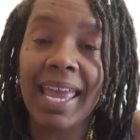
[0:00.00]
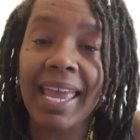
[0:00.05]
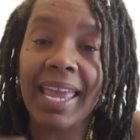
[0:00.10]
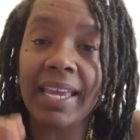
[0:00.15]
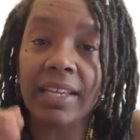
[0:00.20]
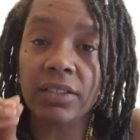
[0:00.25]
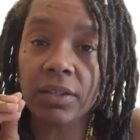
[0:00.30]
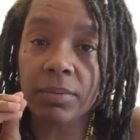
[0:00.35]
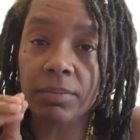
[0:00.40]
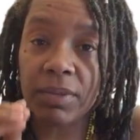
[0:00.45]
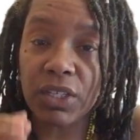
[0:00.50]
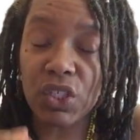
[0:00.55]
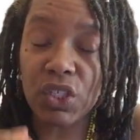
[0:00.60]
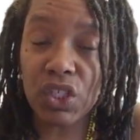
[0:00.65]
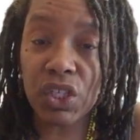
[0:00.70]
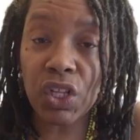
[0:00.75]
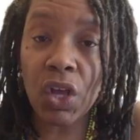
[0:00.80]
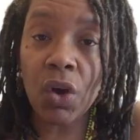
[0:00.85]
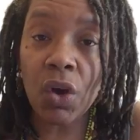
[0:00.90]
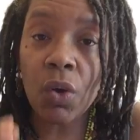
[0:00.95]
and to be
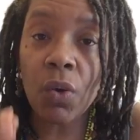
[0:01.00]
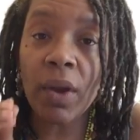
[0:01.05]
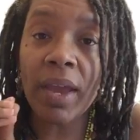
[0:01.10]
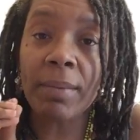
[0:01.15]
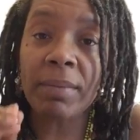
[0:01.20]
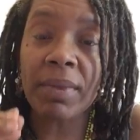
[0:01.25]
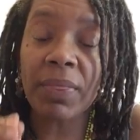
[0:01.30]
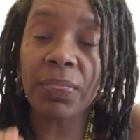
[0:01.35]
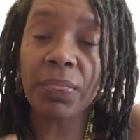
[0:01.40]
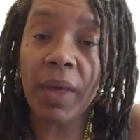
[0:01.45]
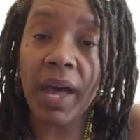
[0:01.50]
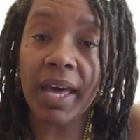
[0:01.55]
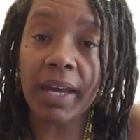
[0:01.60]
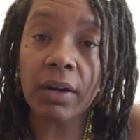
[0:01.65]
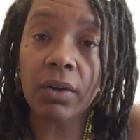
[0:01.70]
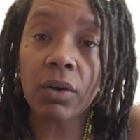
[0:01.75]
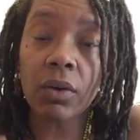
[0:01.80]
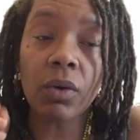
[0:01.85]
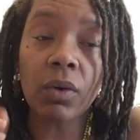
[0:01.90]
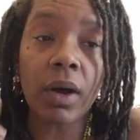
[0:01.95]
slow and
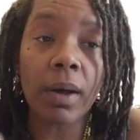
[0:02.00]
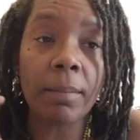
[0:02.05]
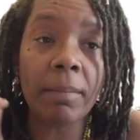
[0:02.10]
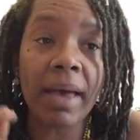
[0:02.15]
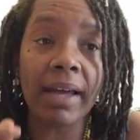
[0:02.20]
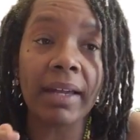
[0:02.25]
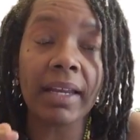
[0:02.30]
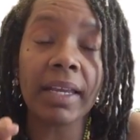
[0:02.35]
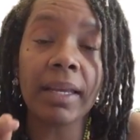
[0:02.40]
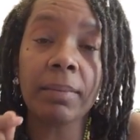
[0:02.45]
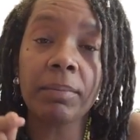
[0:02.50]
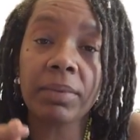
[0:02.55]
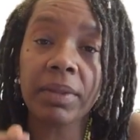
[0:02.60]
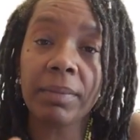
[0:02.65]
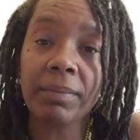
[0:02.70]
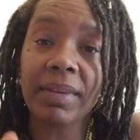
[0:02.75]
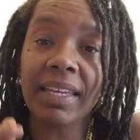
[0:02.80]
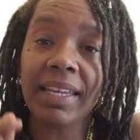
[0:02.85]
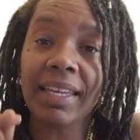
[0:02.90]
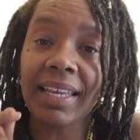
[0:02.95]
methodical about
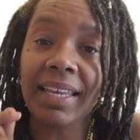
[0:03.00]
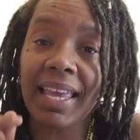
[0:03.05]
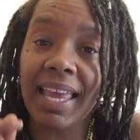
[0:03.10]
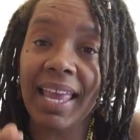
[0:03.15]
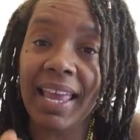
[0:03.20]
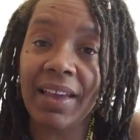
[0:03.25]
implementing